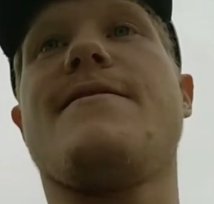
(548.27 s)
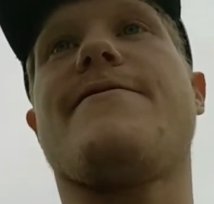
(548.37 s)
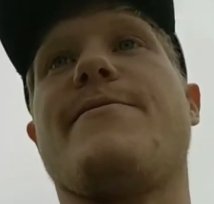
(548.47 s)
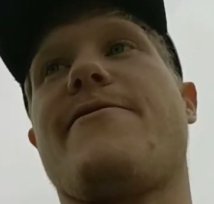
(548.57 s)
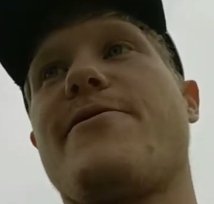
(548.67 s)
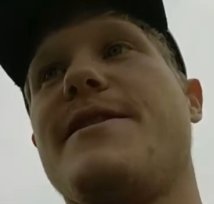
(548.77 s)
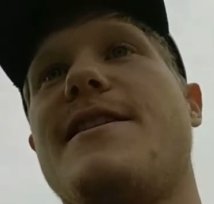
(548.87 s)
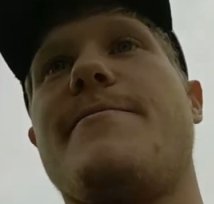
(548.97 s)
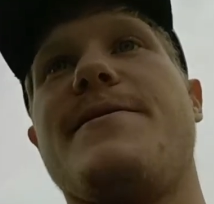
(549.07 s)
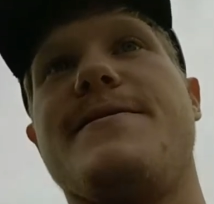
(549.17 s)
from a friend
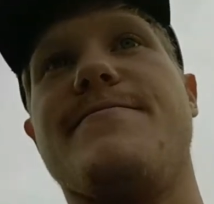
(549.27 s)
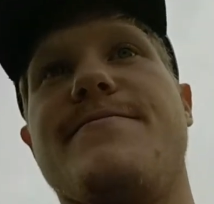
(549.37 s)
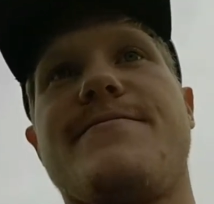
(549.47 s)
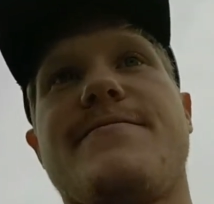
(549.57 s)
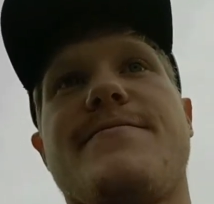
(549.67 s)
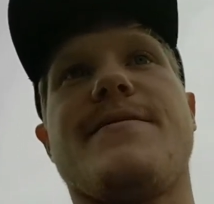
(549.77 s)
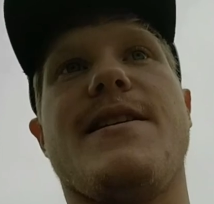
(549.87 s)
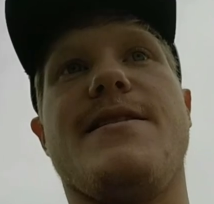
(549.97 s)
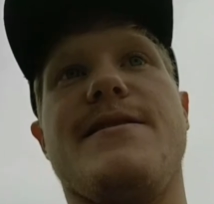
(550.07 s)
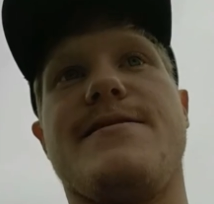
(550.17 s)
up in.
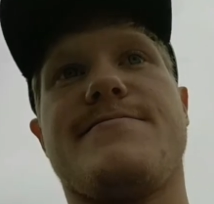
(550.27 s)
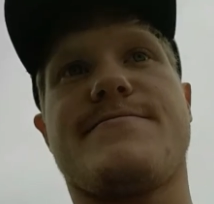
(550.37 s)
Uh,